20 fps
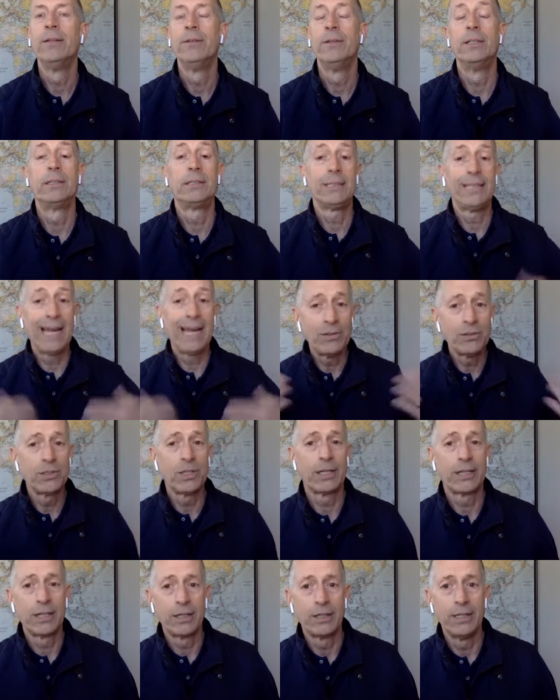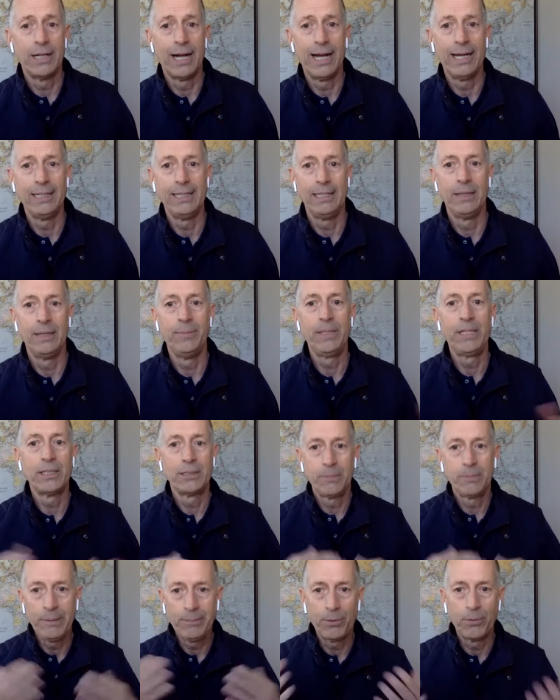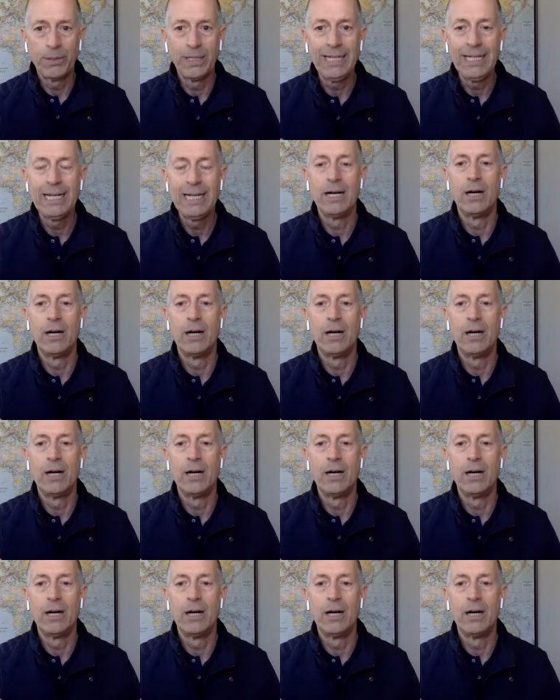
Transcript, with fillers: that sounds like a good idea because people need